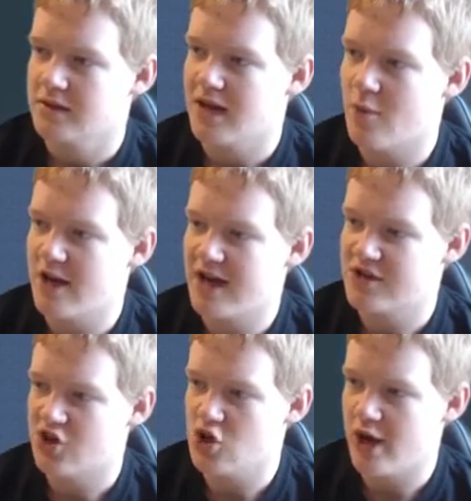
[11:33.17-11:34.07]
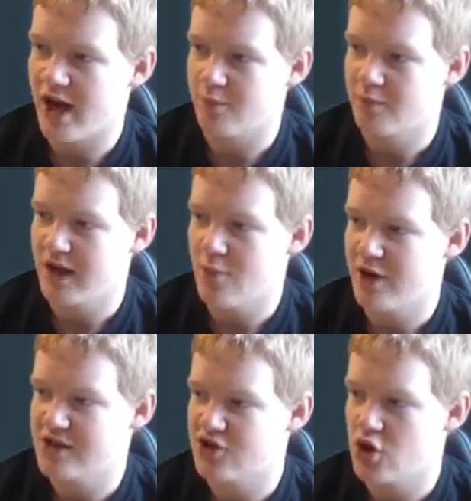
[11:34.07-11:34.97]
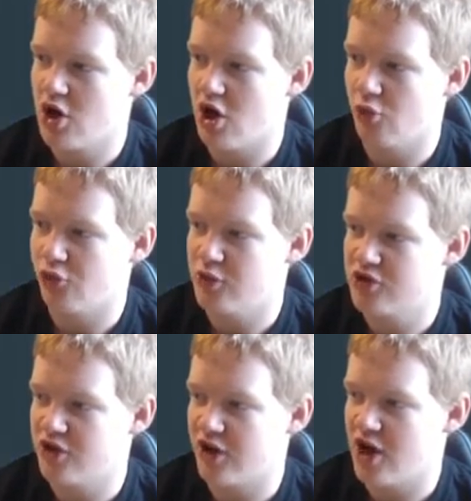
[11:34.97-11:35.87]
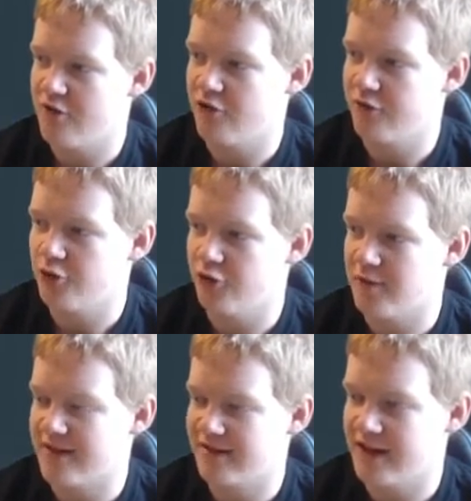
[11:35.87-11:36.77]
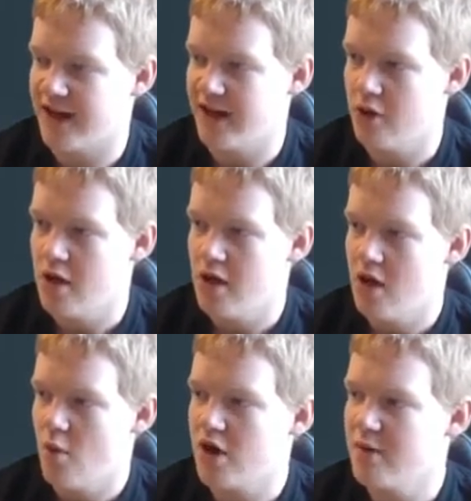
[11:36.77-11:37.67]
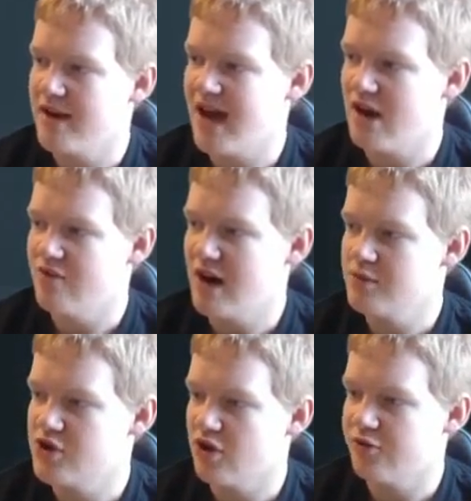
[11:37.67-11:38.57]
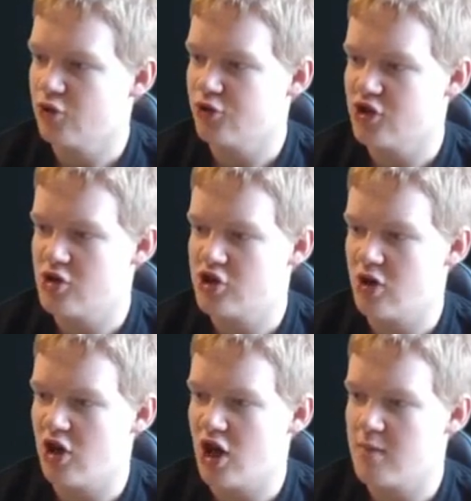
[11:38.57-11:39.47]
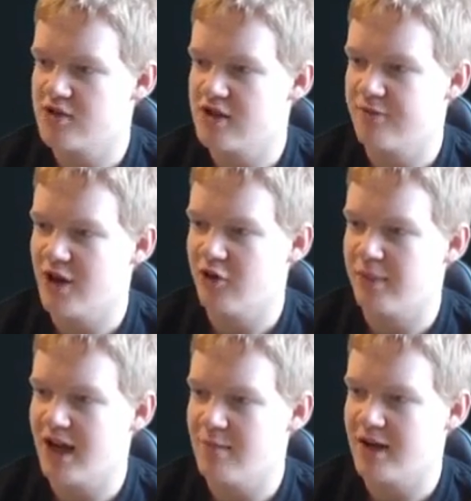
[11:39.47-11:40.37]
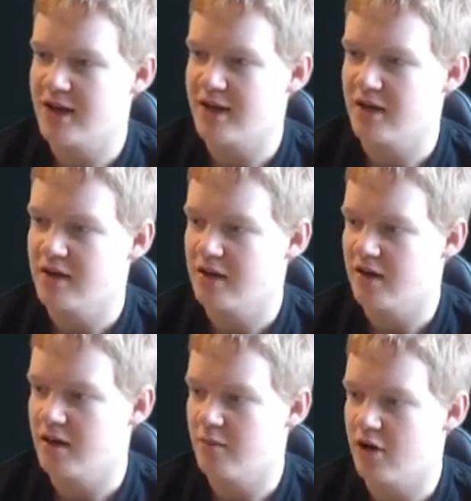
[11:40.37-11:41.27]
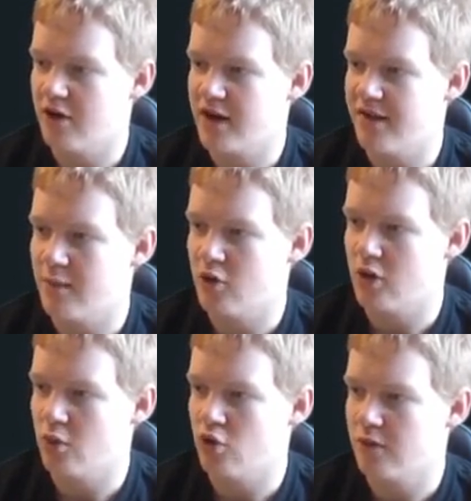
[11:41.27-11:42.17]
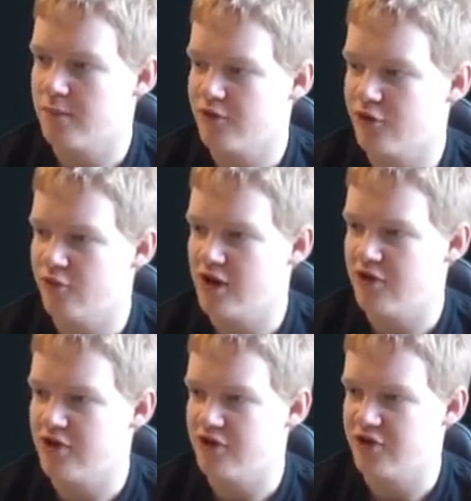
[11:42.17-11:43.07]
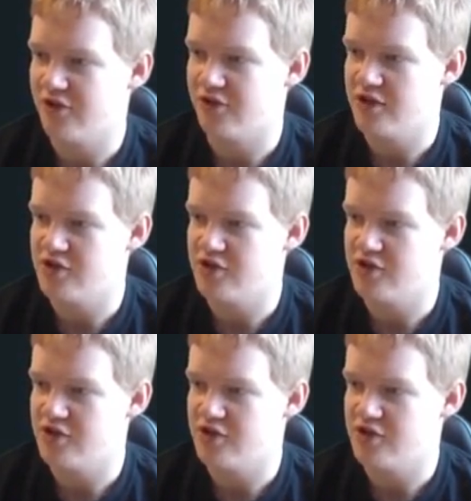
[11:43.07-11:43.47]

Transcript: Can we get 2 now? Can we get 2 goals? We've just got to go for it fundamentally now. We're going to bring Aaron Ramsey on for Sergio Gomez, an advanced playmaker. I reckon that might work, but for some reason it just hasn't.